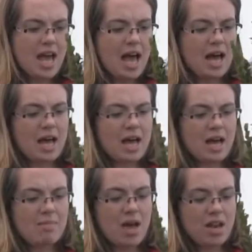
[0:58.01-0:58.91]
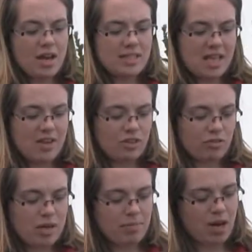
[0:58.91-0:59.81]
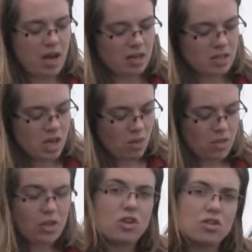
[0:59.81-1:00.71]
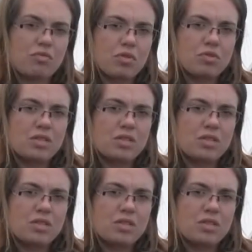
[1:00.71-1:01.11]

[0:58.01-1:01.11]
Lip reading: a nice evergreen plant with a good root